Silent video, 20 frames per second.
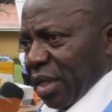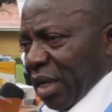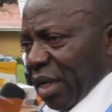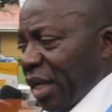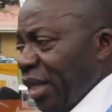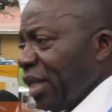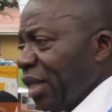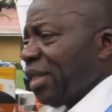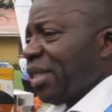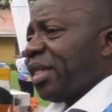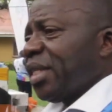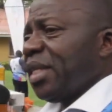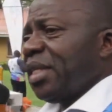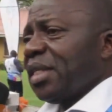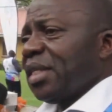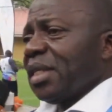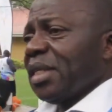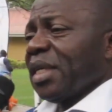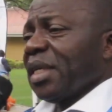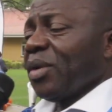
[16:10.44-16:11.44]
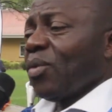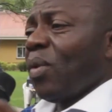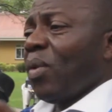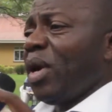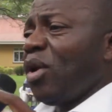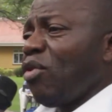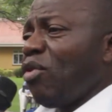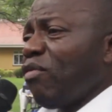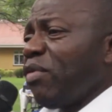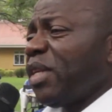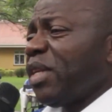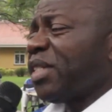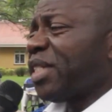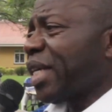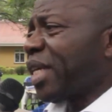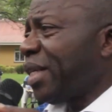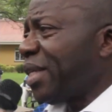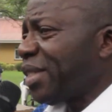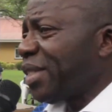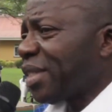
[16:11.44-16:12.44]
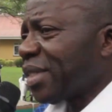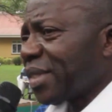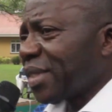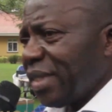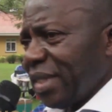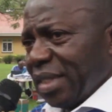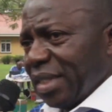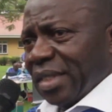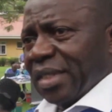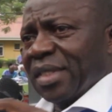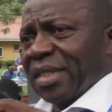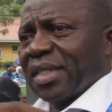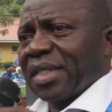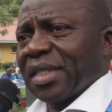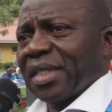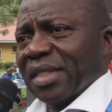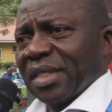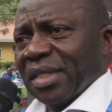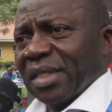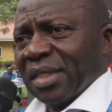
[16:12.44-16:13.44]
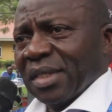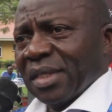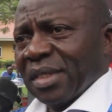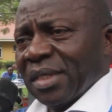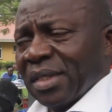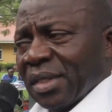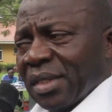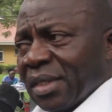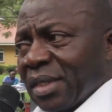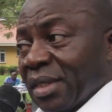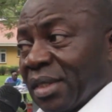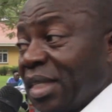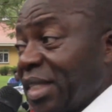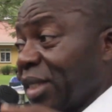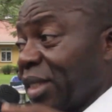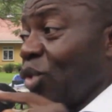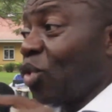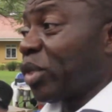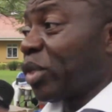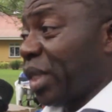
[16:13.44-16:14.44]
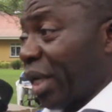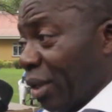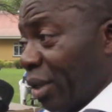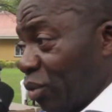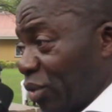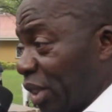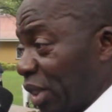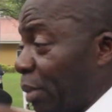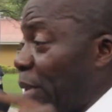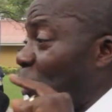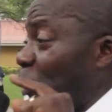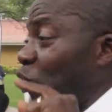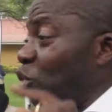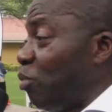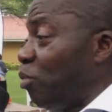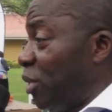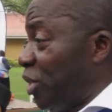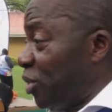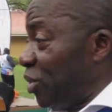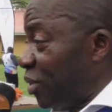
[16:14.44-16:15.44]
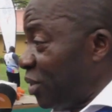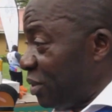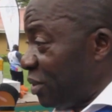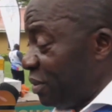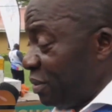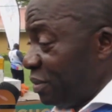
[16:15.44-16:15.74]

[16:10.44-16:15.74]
And then he said, "One of the saddest things," this is a doctor whose name I will not mention,